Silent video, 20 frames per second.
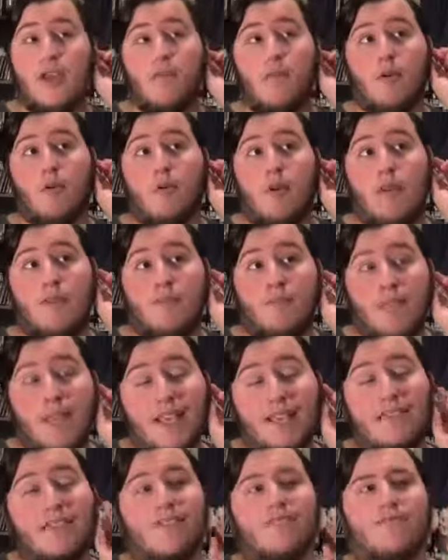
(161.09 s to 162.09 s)
But what
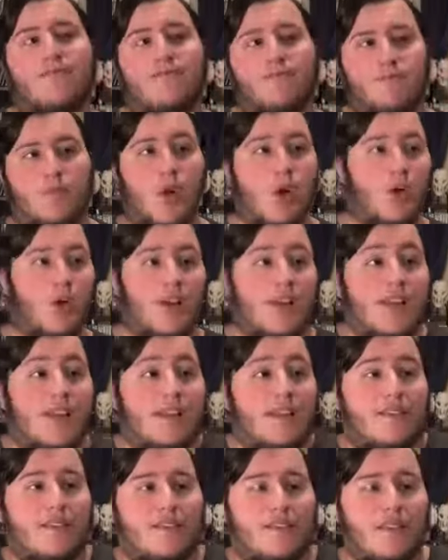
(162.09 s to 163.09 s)
makes it good
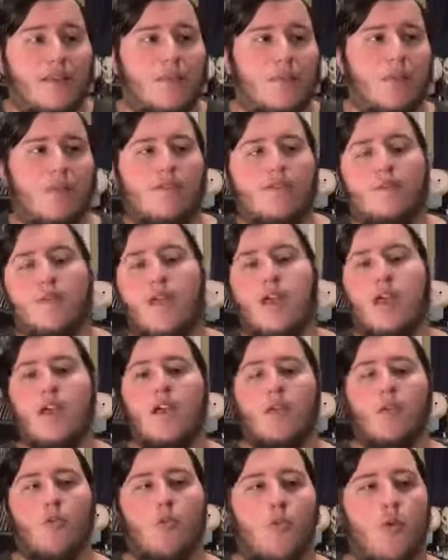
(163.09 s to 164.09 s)
is some of the
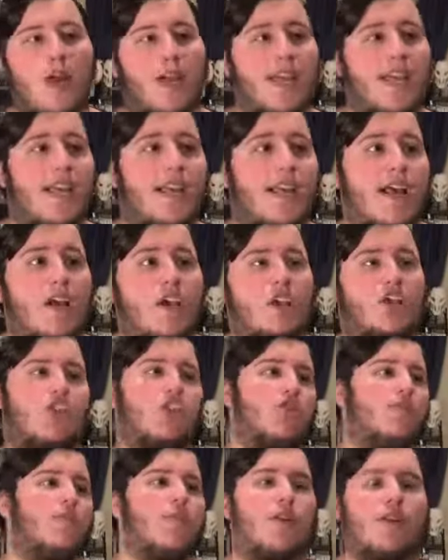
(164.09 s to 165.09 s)
witty
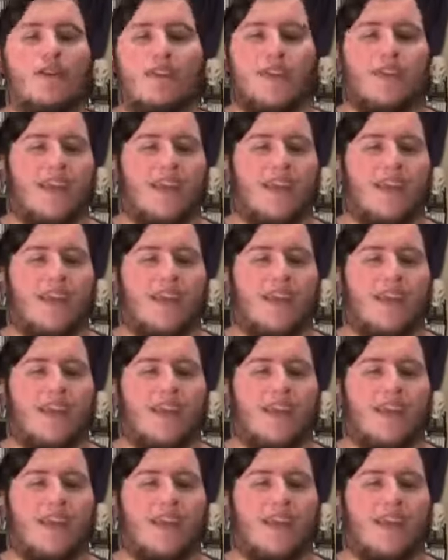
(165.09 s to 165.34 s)
humor.